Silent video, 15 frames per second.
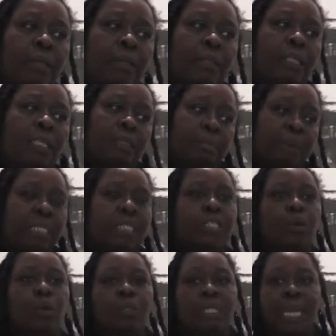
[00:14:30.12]
this piece is
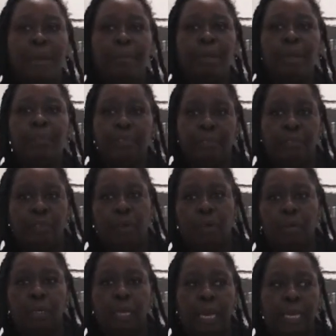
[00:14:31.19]
called Tableau
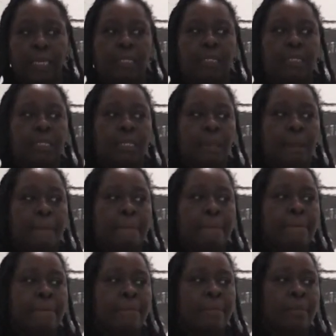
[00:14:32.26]
Vivant. And
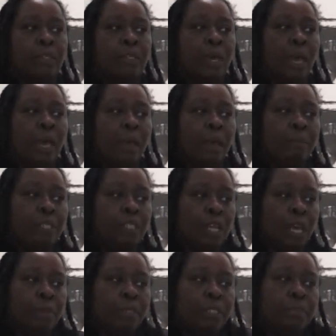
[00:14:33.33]
so I'm just
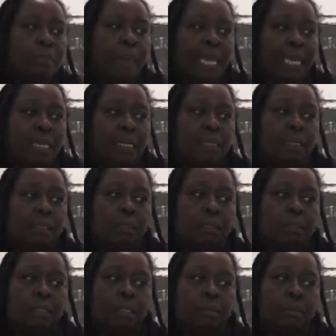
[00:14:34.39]
hoping to make
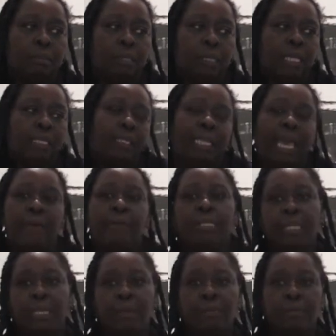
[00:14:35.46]
little
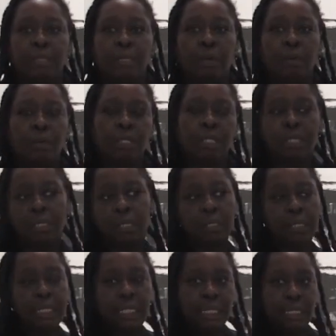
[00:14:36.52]
narratives across the
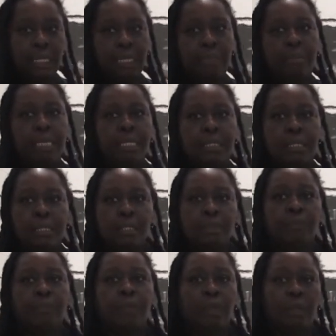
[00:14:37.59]
16 meters
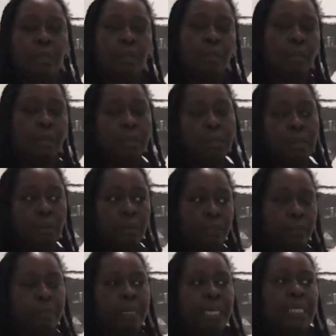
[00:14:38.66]
of
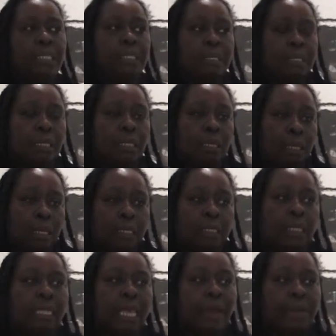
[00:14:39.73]
the piece,
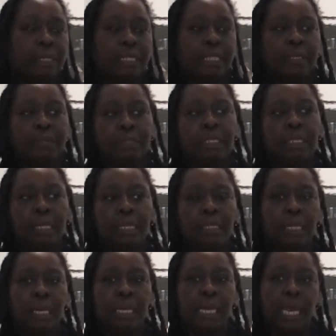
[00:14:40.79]
little narratives and little
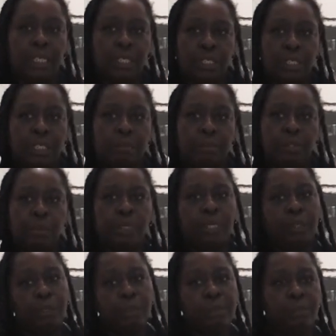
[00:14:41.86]
connections between
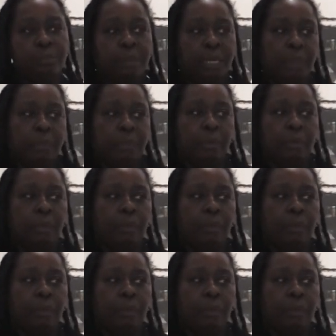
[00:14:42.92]
groups of people.